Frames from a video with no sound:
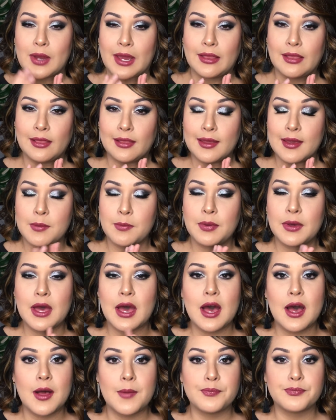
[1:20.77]
red lip
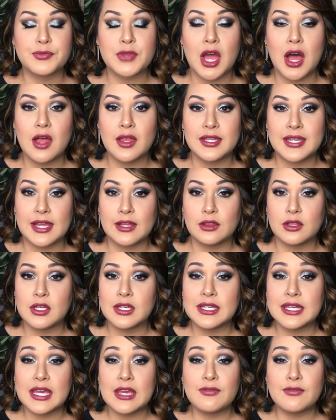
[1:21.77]
holiday look.